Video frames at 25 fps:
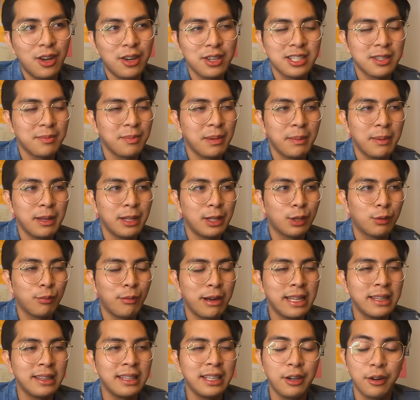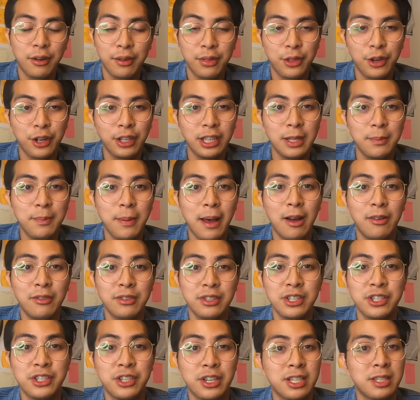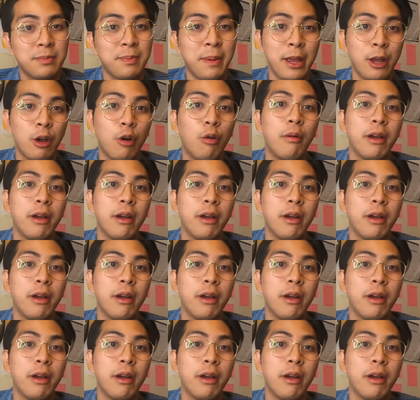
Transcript: lost maybe 20 or 30 pounds just by